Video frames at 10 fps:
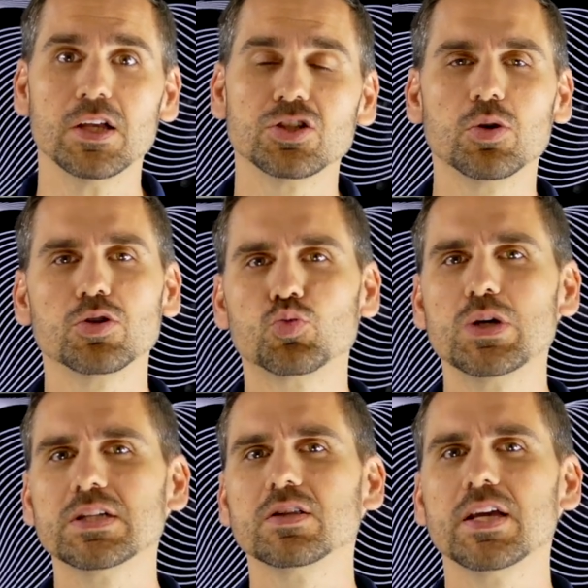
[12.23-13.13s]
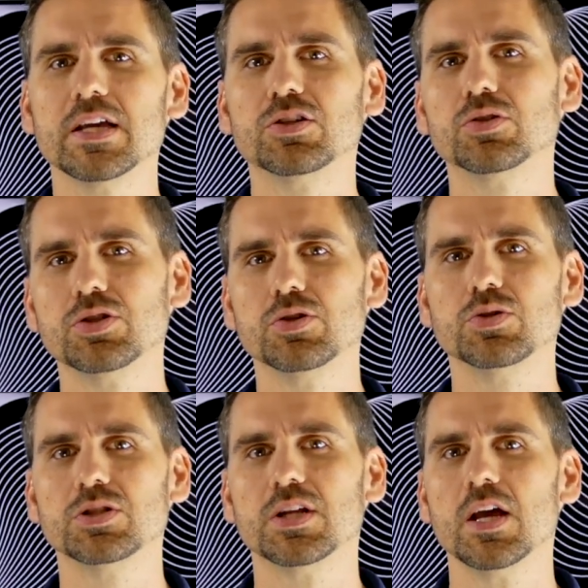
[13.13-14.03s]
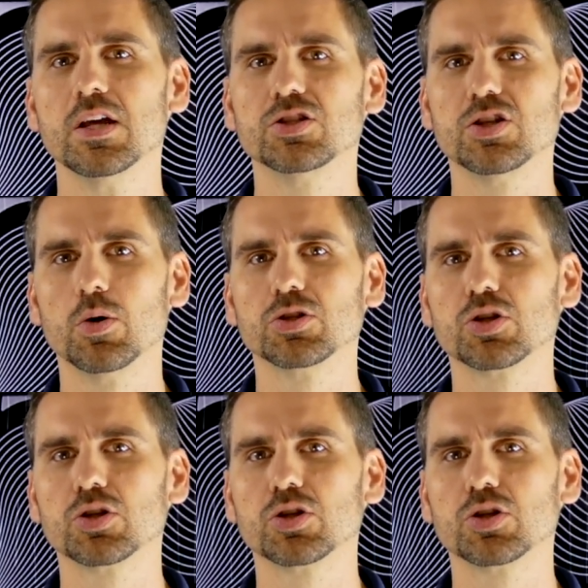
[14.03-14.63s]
Sonos recently introduced Sonos